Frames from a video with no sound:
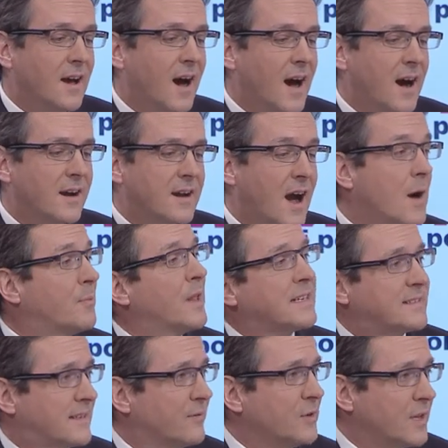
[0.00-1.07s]
uh,
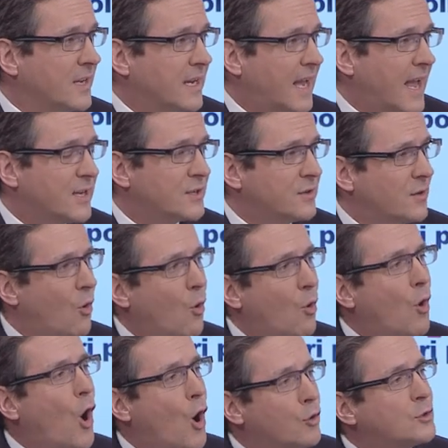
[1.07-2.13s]
complex civil litigation, the
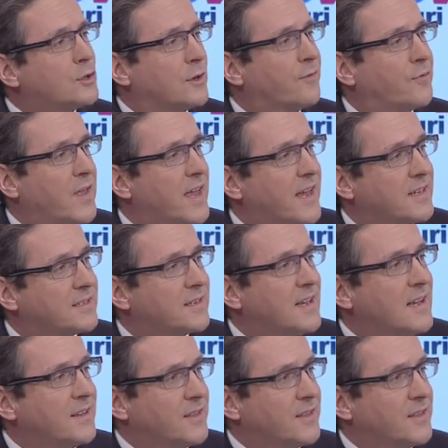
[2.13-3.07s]
whole host of things